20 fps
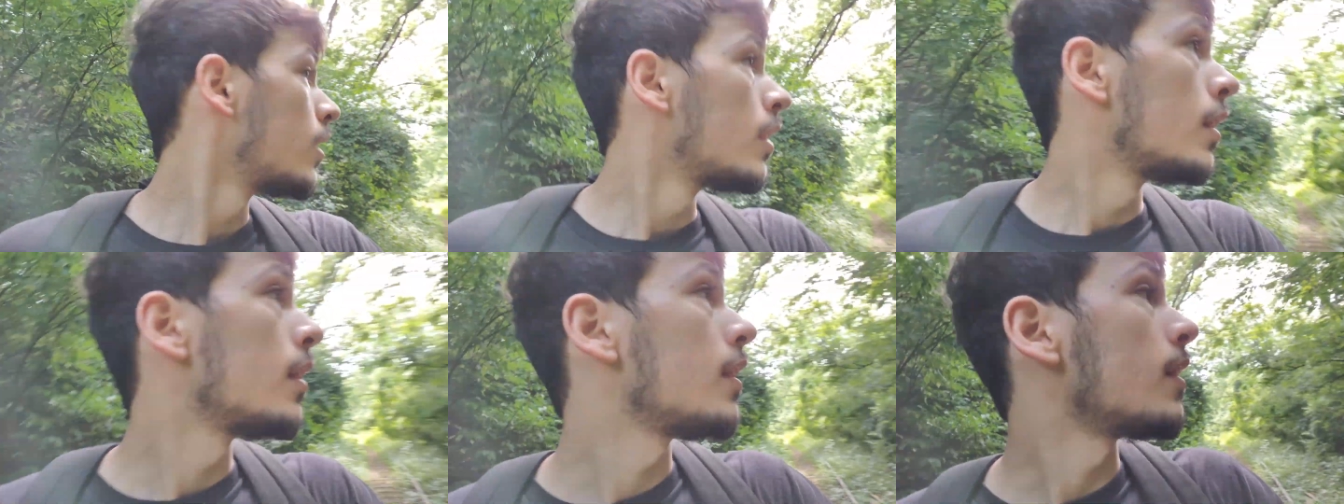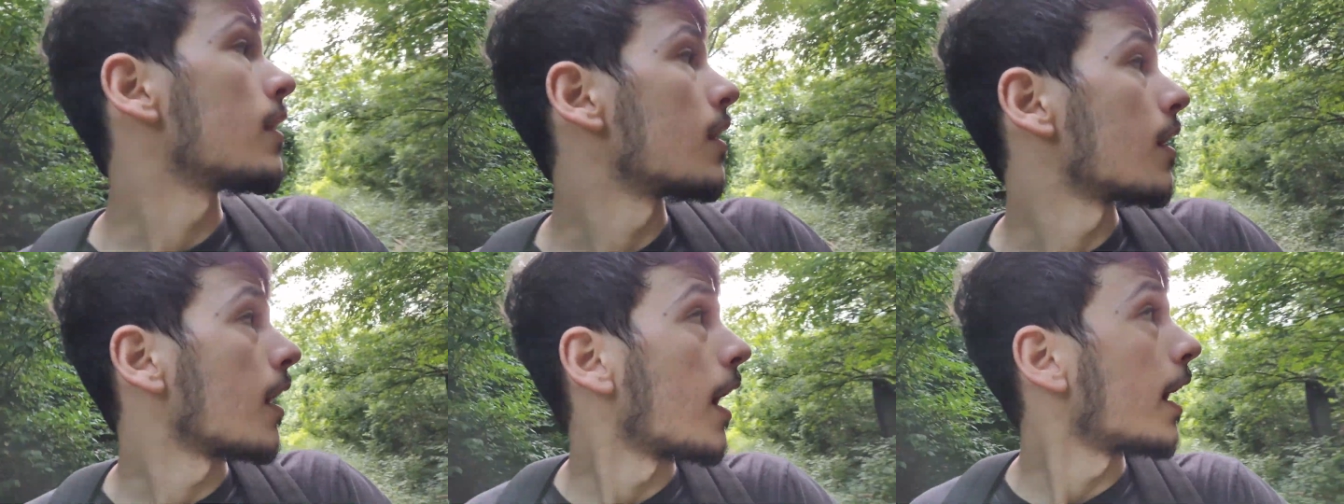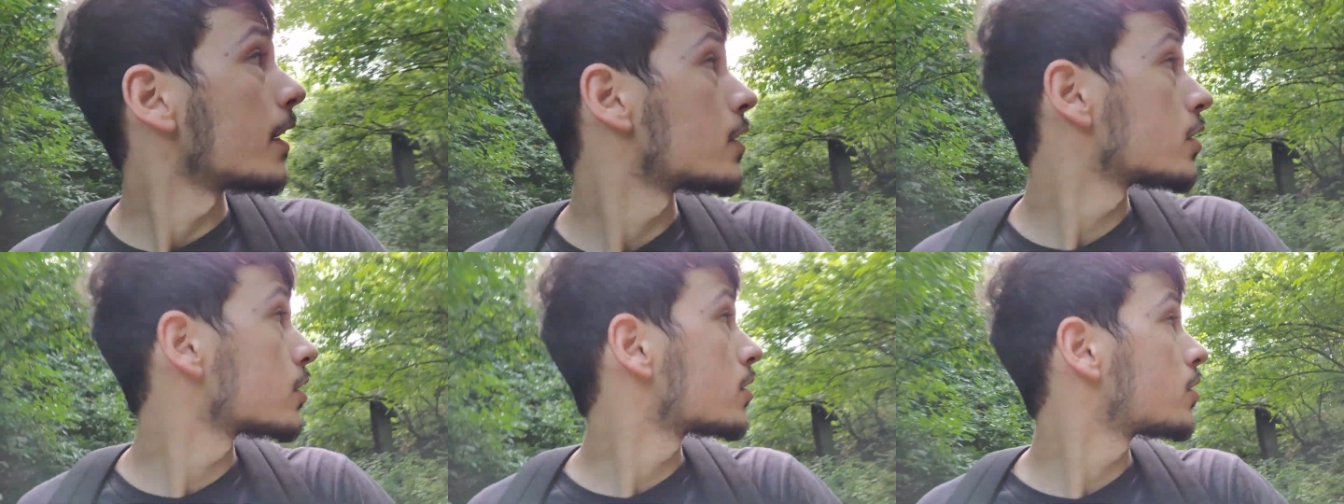yeah, I
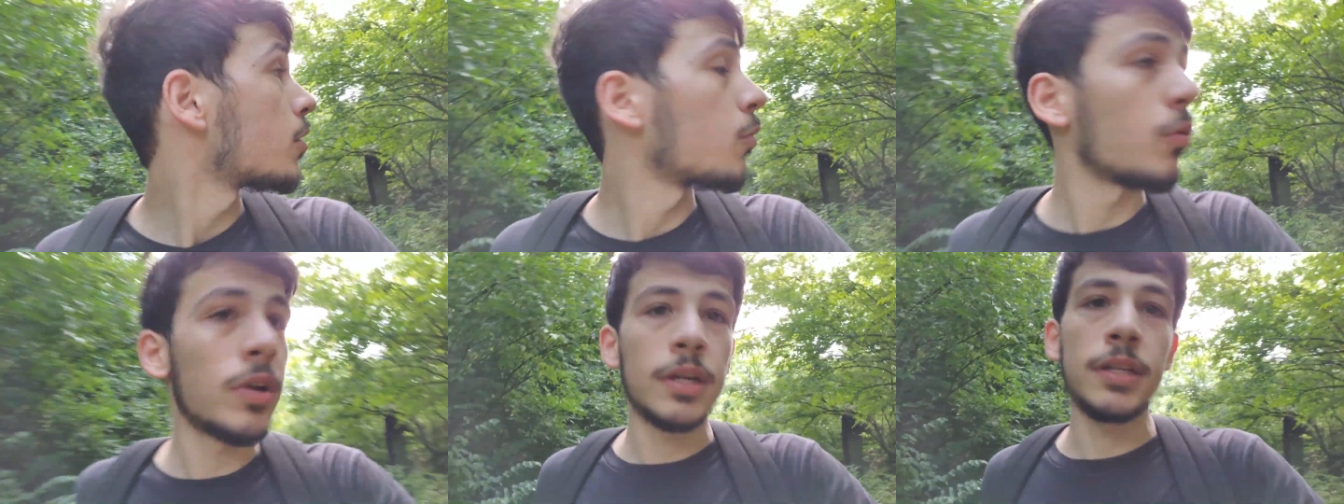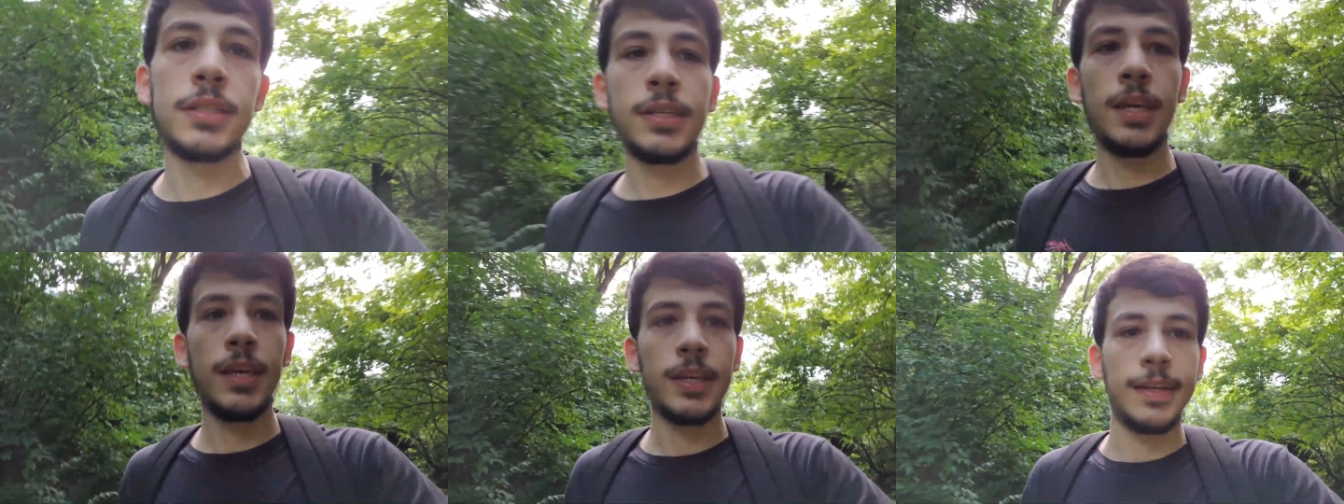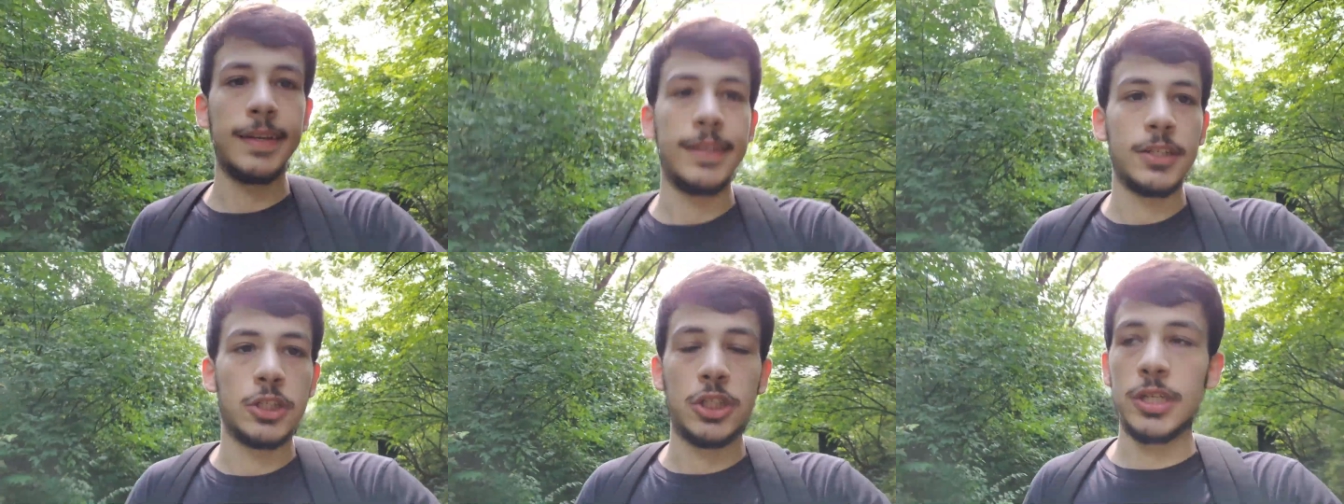just don't want to take
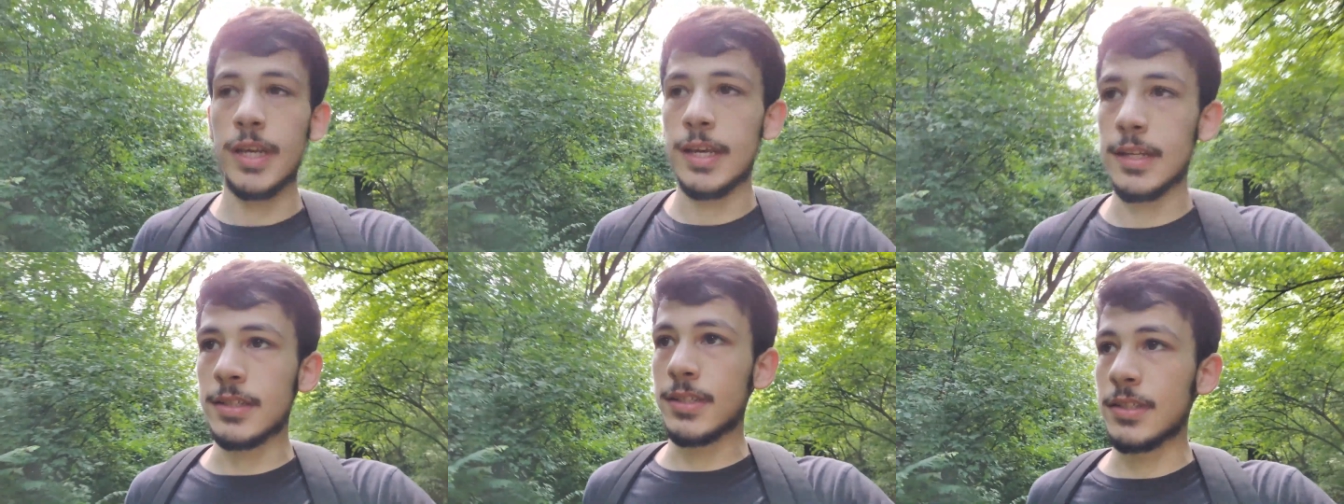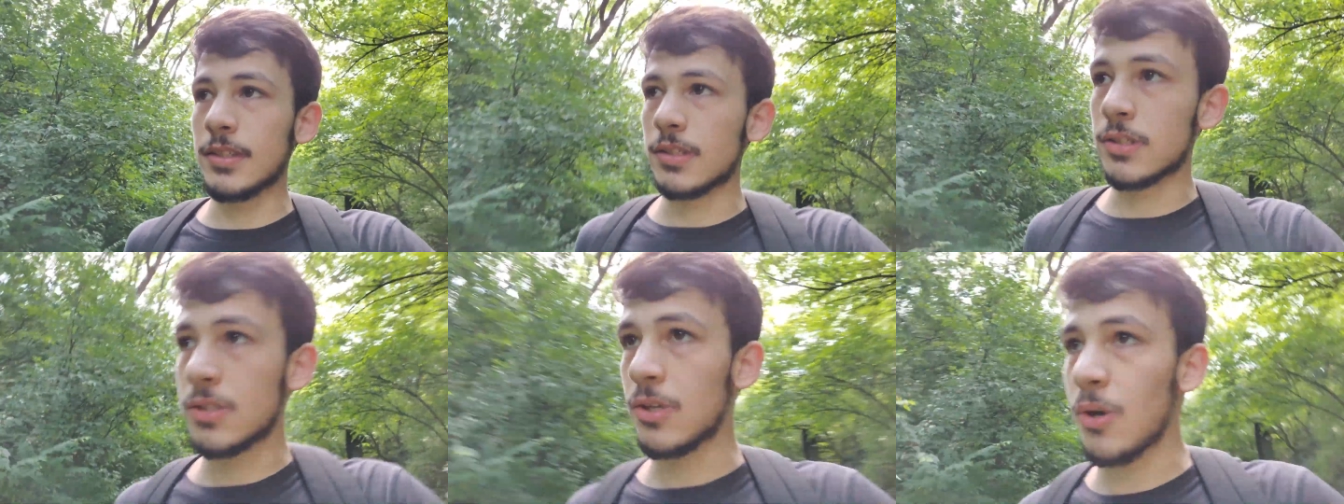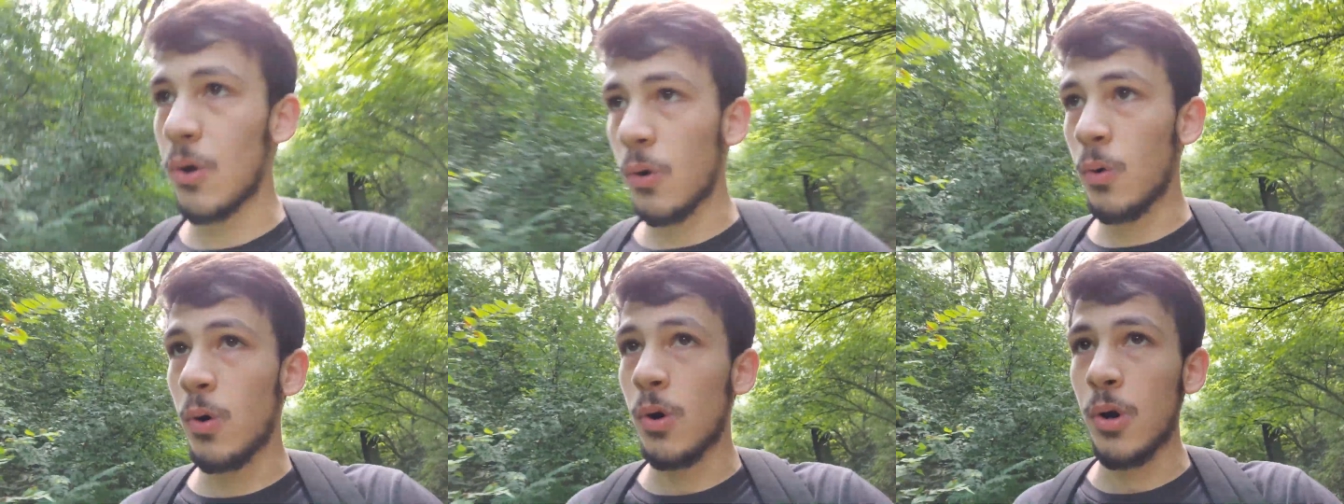any chances.
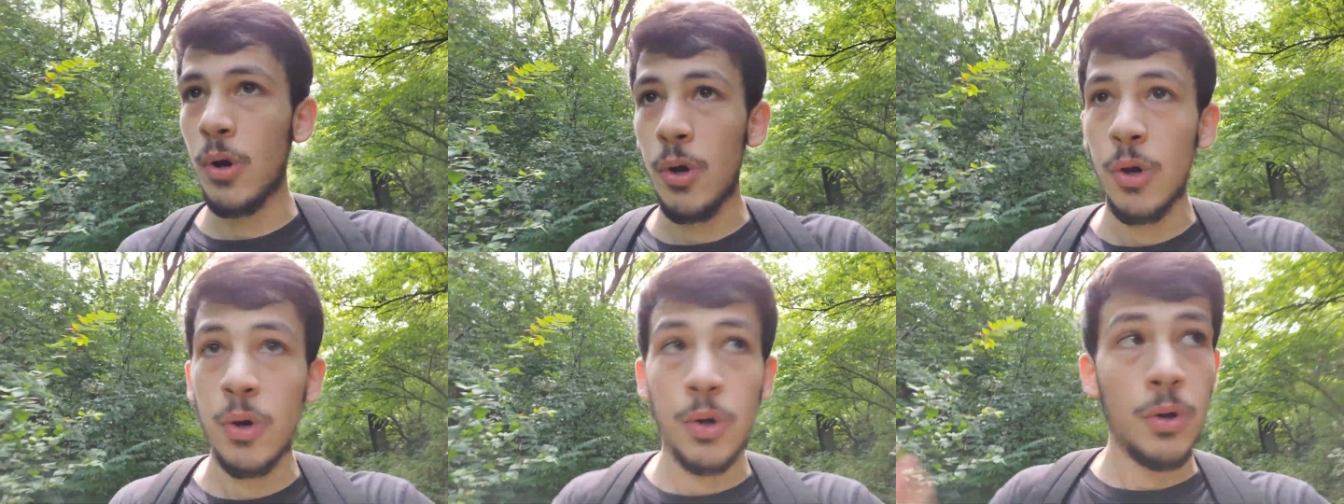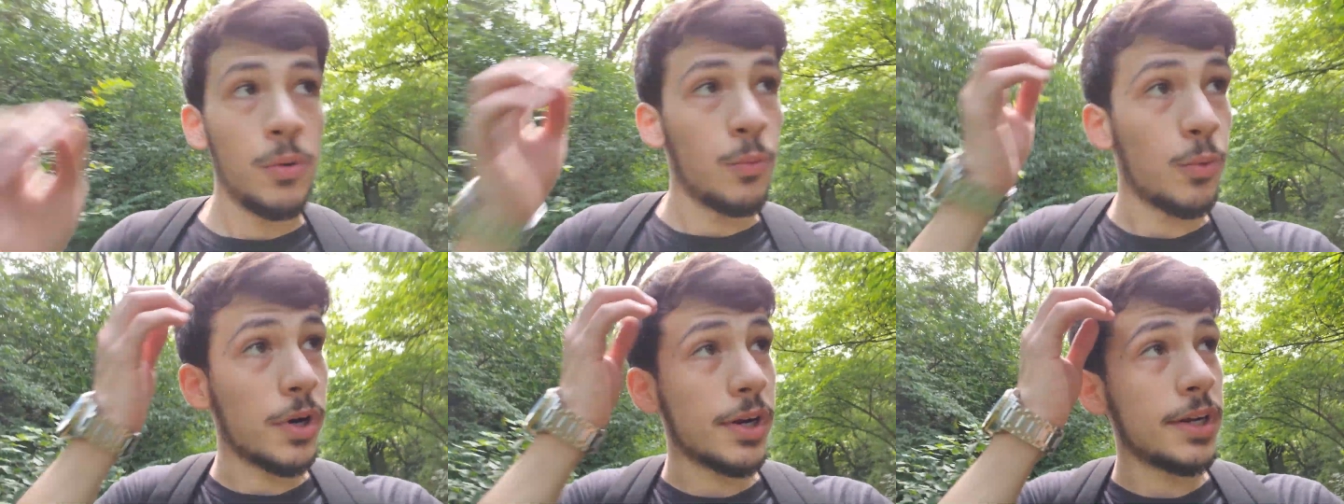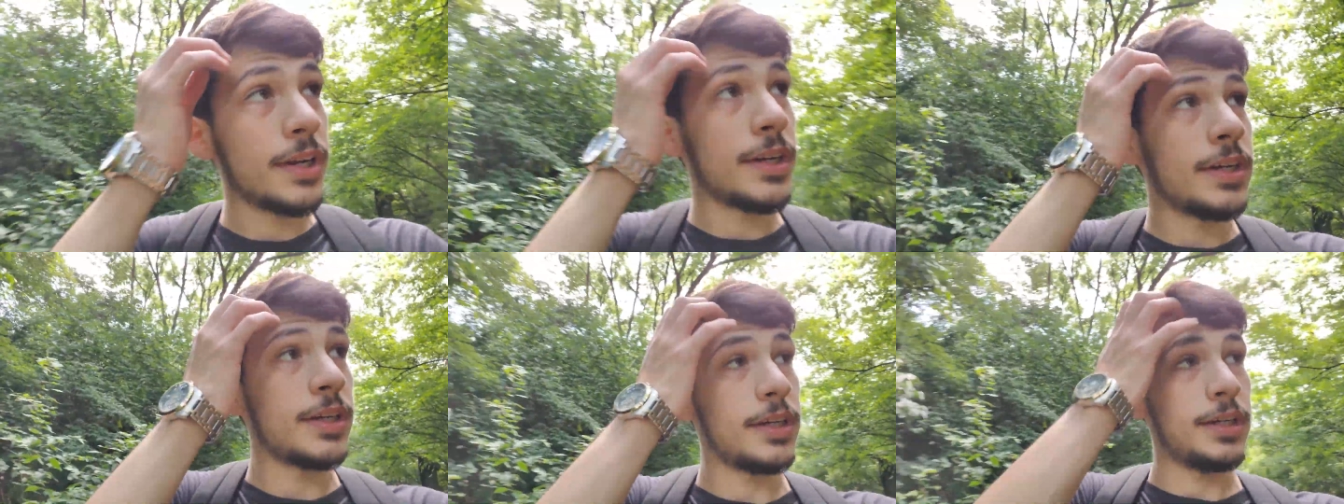So we're
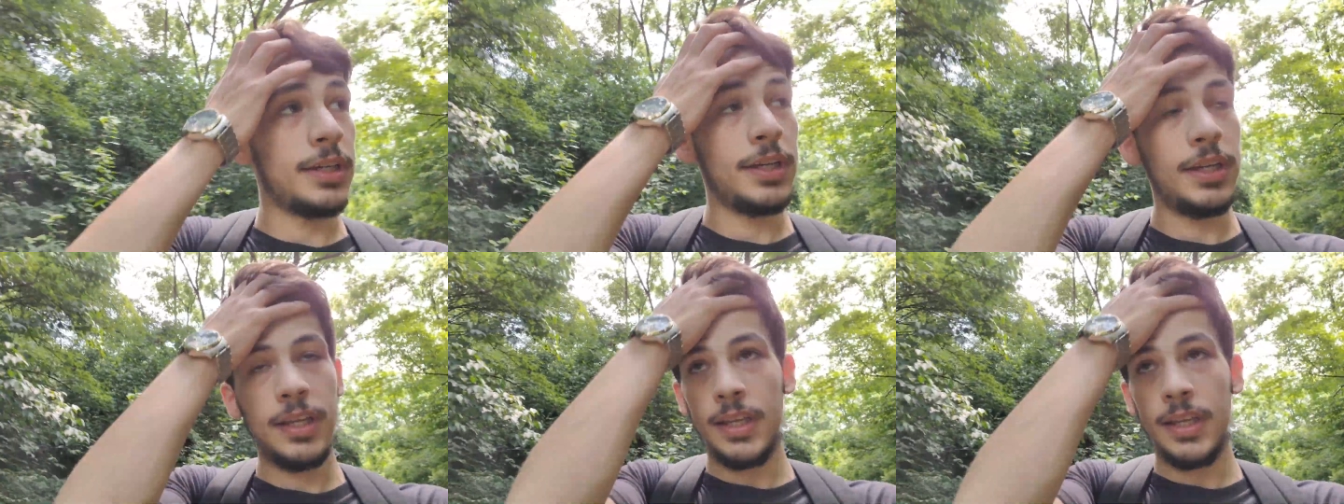gonna